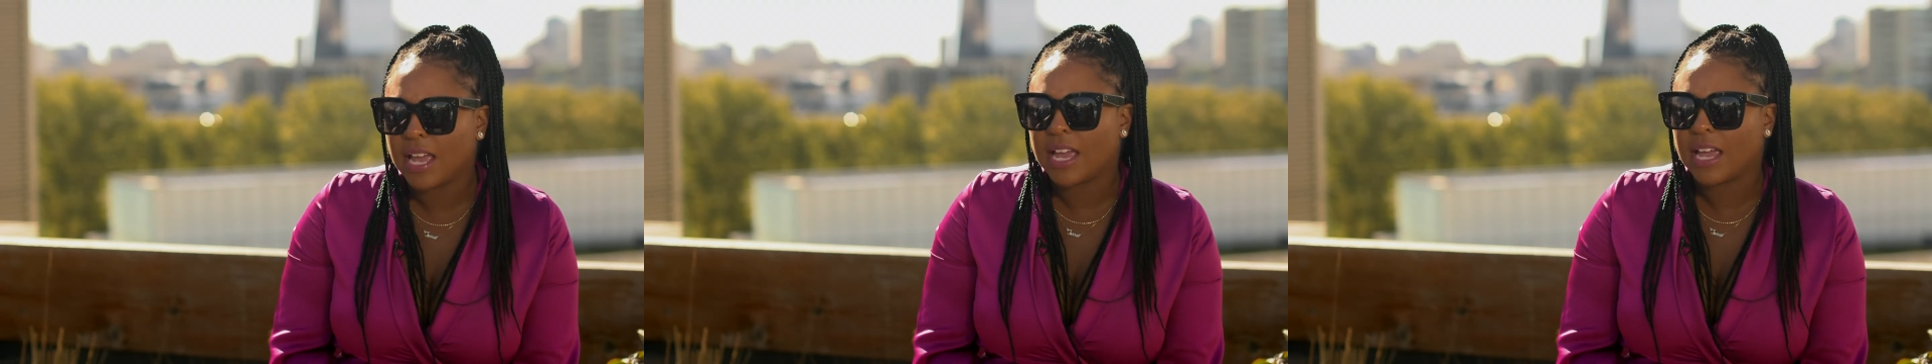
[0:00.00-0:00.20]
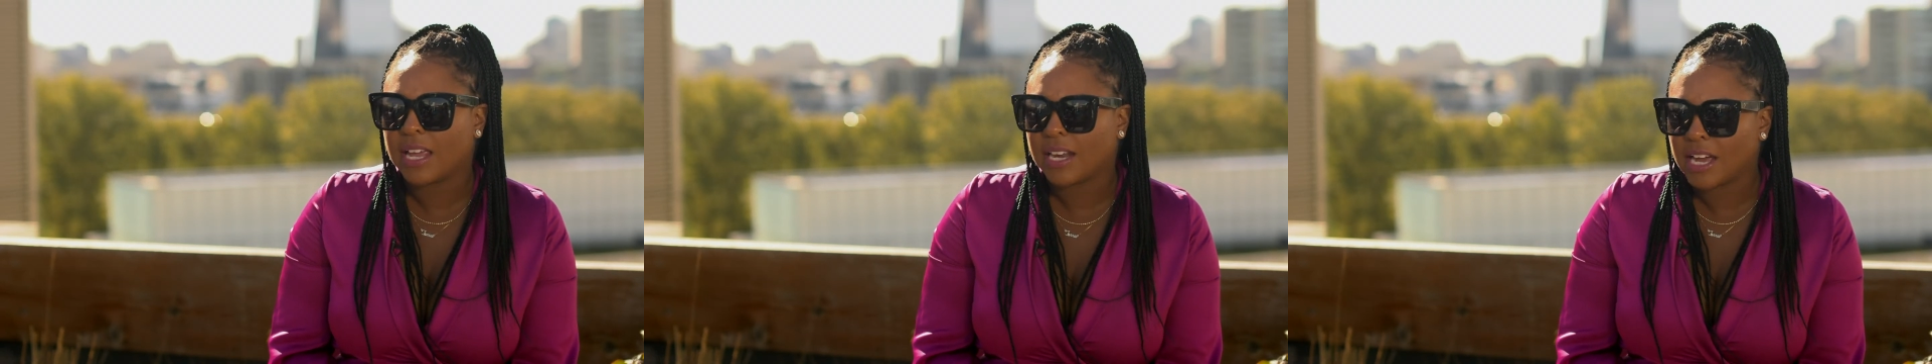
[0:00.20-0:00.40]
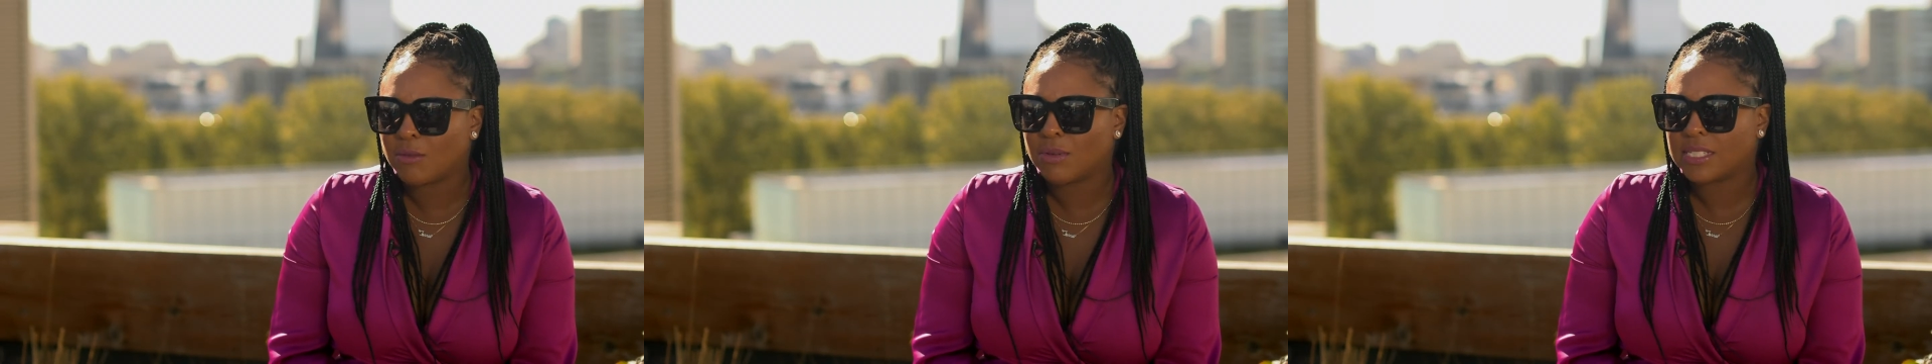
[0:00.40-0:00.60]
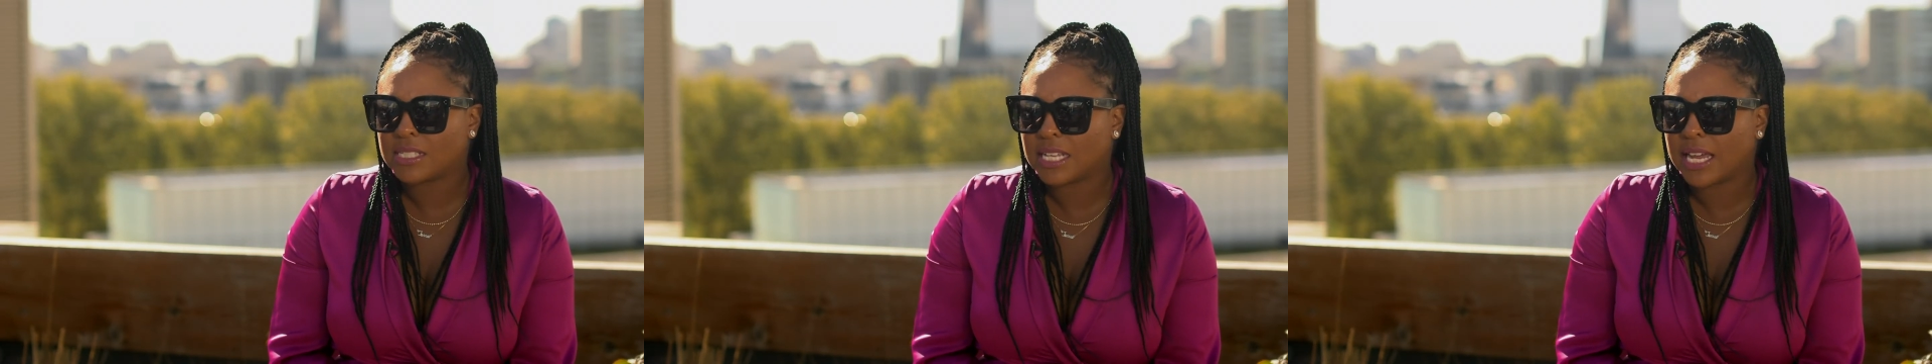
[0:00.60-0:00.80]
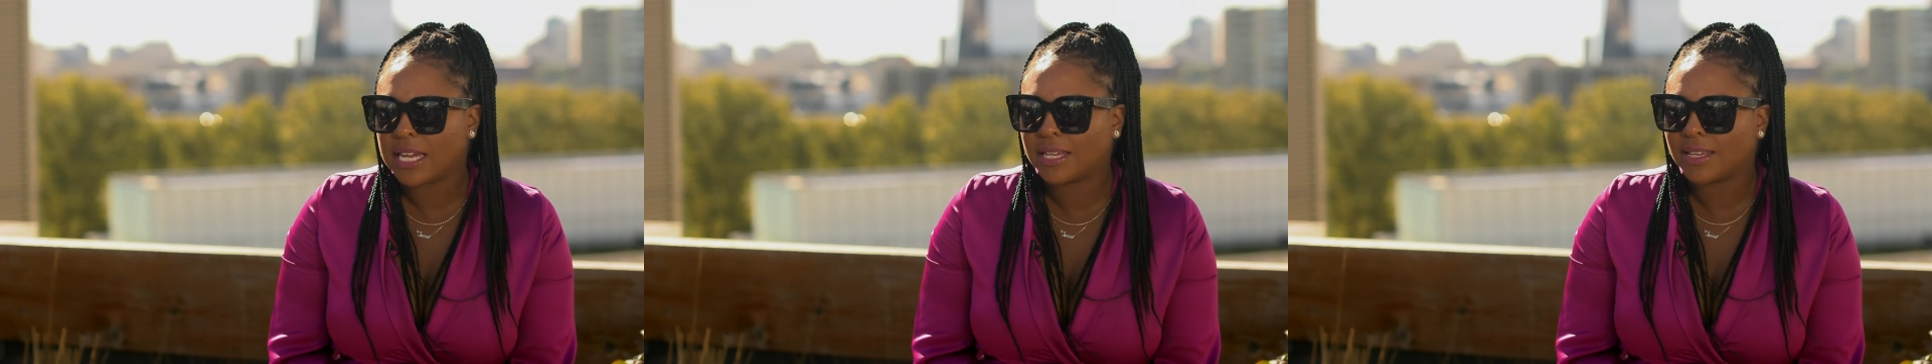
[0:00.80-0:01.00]
And I was
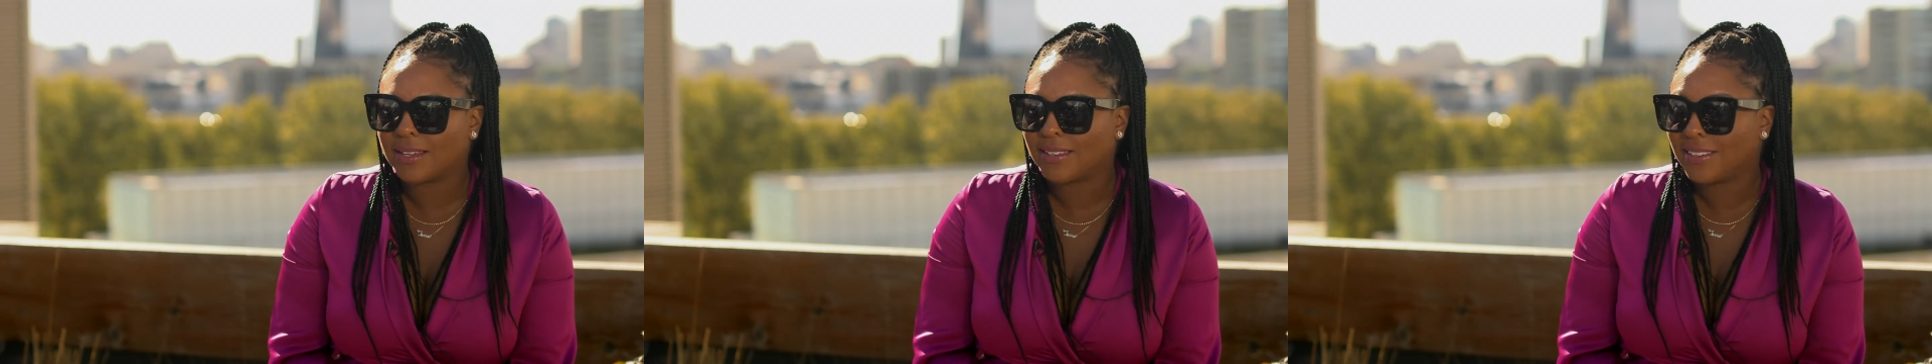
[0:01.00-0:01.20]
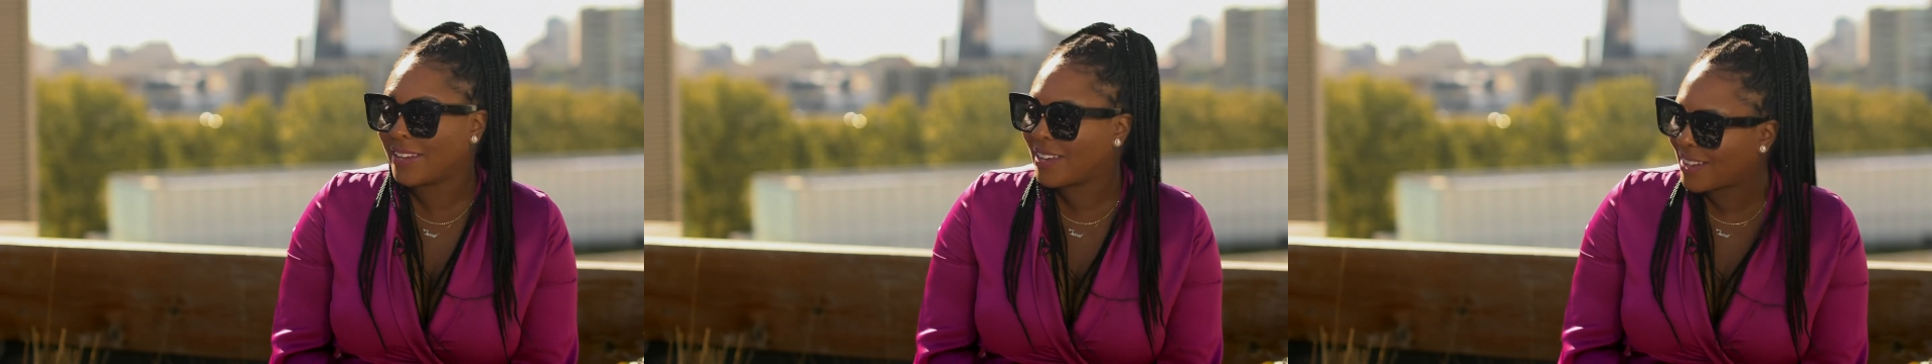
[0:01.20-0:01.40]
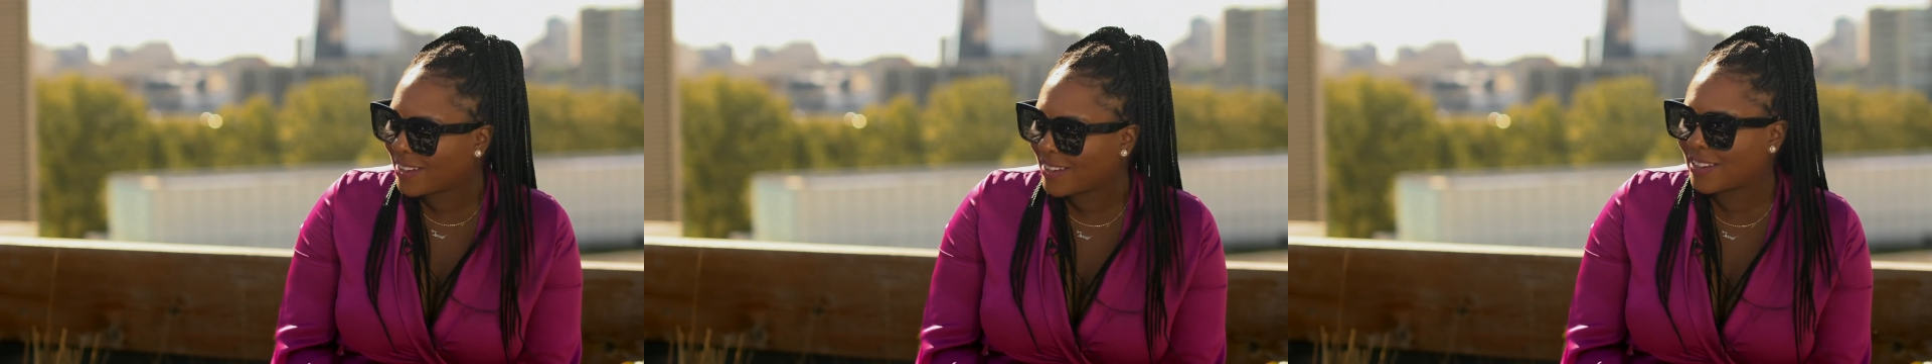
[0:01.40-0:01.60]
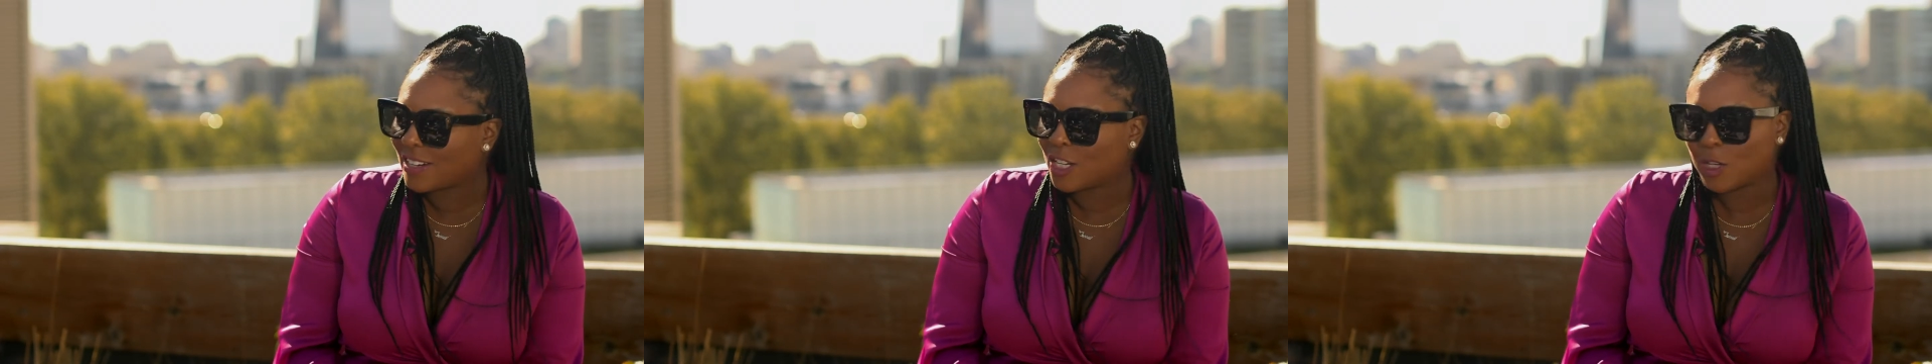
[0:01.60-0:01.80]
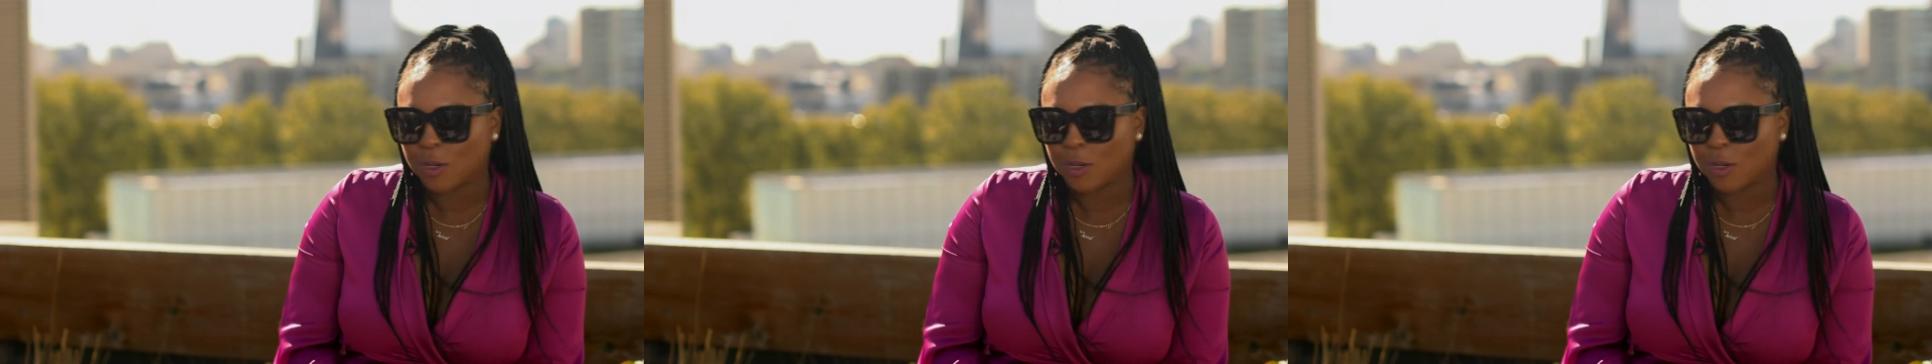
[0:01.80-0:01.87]
like, yeah, honey,